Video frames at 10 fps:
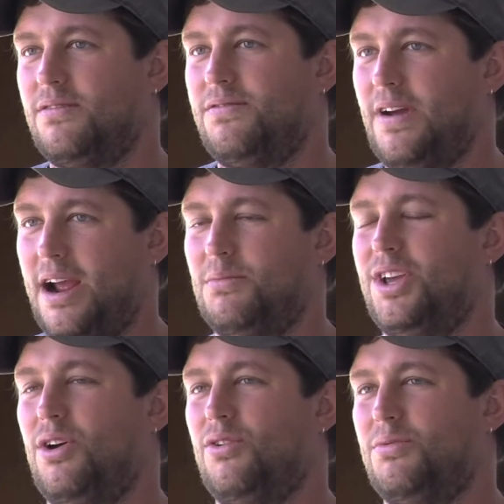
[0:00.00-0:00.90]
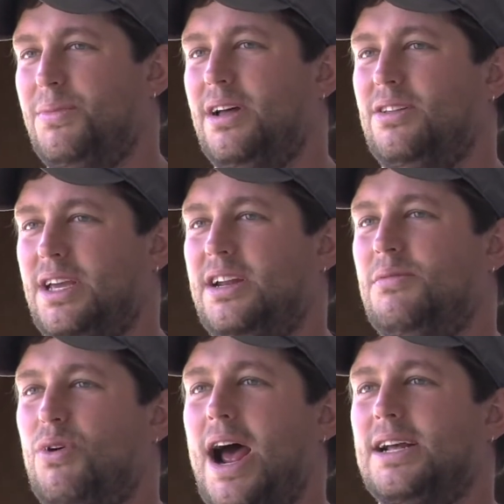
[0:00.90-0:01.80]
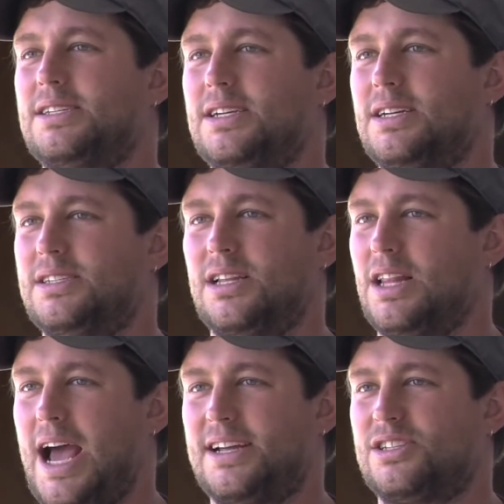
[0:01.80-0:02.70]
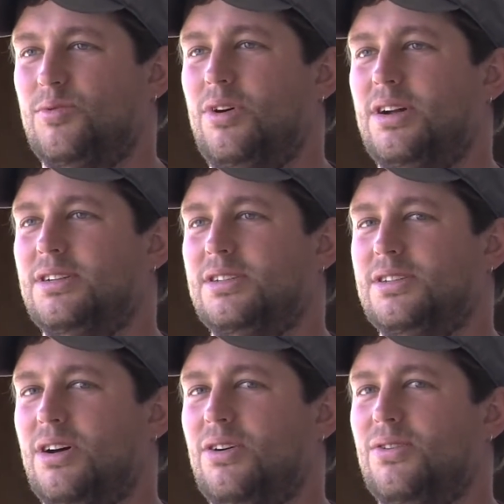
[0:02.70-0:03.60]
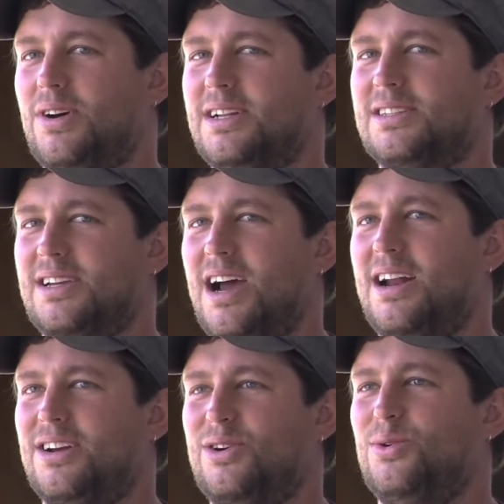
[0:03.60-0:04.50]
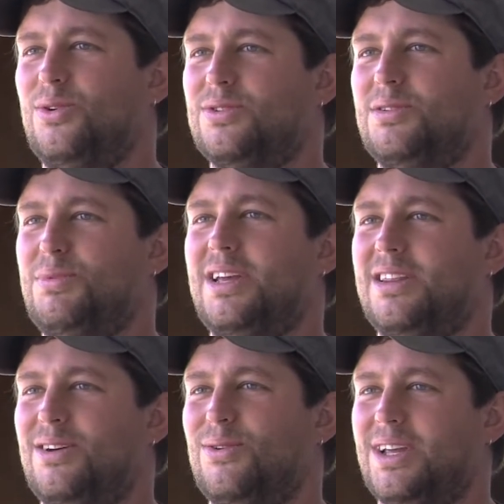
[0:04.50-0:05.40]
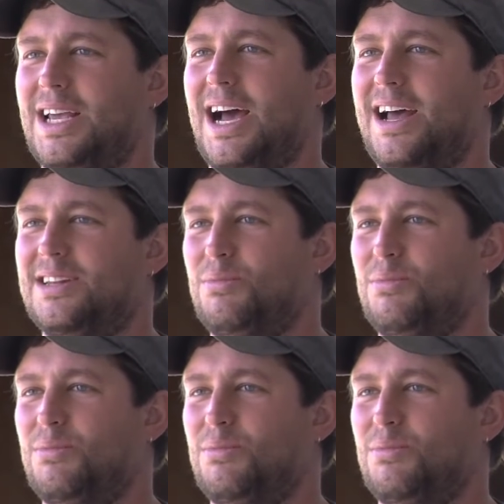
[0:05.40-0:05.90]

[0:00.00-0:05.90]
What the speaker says: family-owned mill in Nebraska. It's the last one. So it's kind of cool to be the only guy on the